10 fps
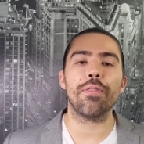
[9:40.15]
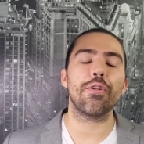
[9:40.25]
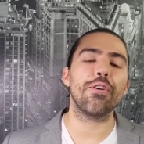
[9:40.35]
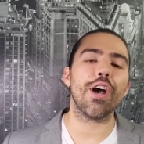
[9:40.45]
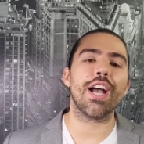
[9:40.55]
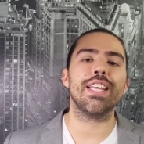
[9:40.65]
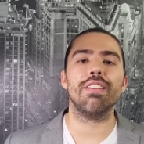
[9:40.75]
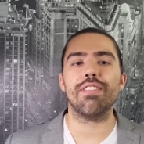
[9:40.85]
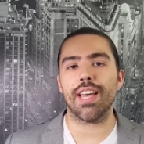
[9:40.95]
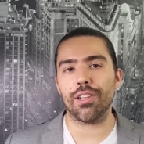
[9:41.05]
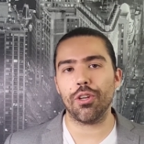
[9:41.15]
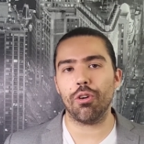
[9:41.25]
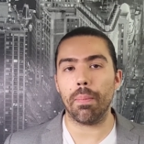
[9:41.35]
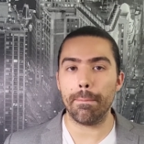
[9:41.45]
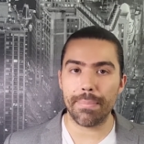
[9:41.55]
They're not going to give you that loan.
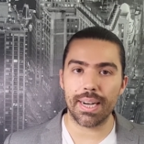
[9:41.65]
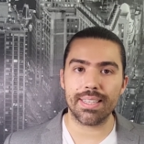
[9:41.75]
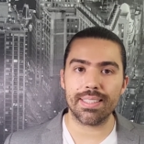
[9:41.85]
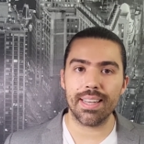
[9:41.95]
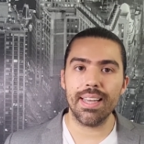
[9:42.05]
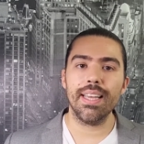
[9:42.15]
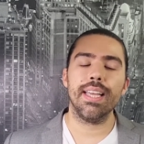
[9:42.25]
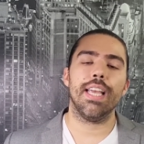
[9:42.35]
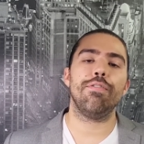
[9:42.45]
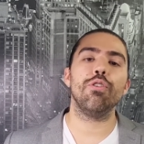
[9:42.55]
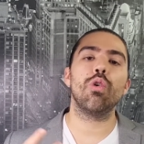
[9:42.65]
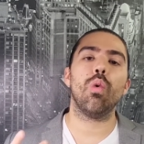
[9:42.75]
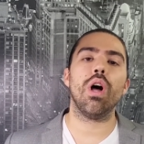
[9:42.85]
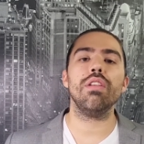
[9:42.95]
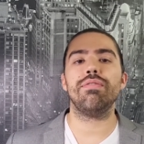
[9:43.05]
But if you
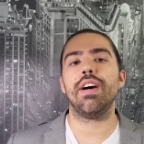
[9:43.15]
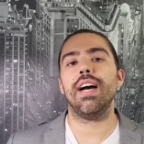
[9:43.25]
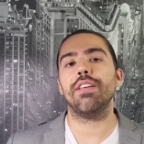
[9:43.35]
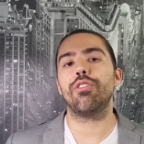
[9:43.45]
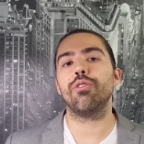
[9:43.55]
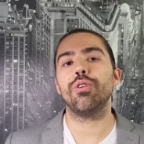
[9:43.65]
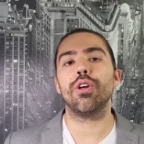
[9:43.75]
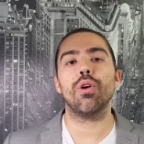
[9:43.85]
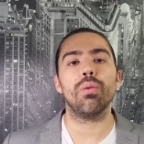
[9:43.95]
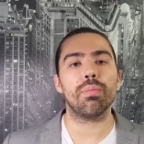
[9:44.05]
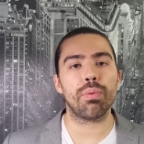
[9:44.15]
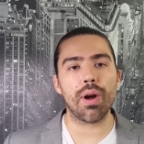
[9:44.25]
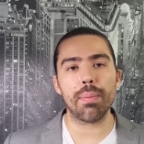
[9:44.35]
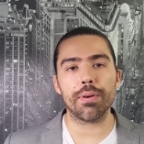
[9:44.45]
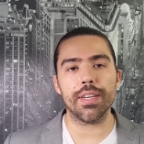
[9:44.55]
qualify through your own
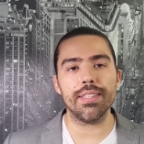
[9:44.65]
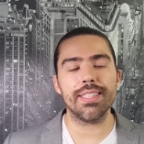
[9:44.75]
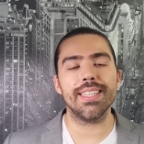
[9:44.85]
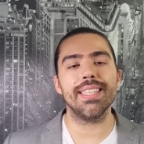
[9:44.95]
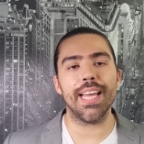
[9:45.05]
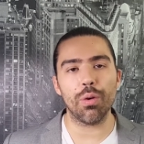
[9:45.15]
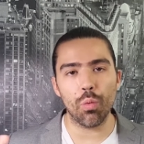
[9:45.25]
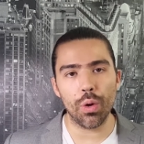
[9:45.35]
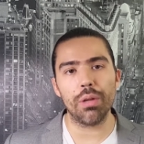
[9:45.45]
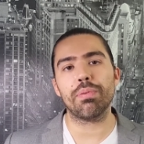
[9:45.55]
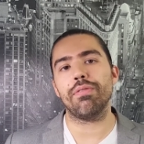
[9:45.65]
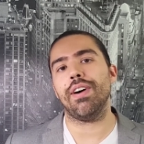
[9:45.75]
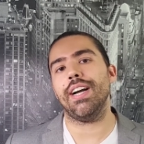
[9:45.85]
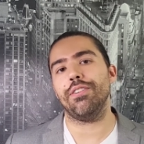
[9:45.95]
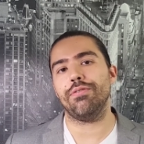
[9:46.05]
properties, they will
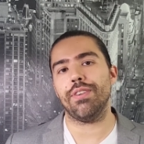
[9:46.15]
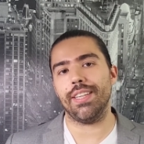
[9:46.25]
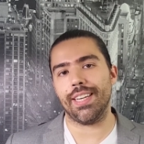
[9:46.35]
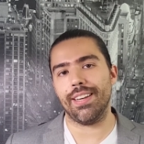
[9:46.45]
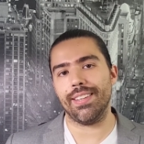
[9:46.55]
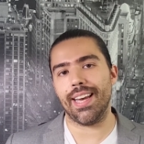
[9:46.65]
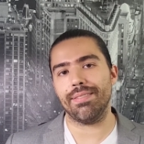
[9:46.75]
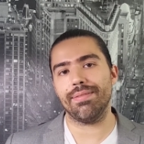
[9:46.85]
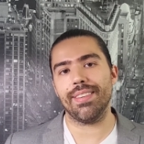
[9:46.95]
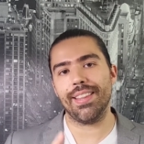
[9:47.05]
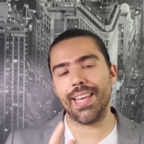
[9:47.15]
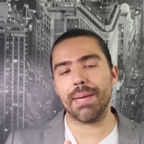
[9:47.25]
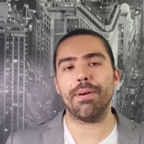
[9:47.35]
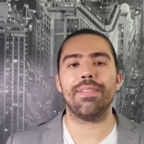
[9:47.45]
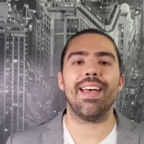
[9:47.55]
provide you funding on that. Think
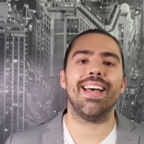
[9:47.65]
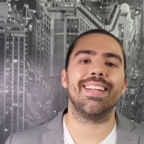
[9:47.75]
about that.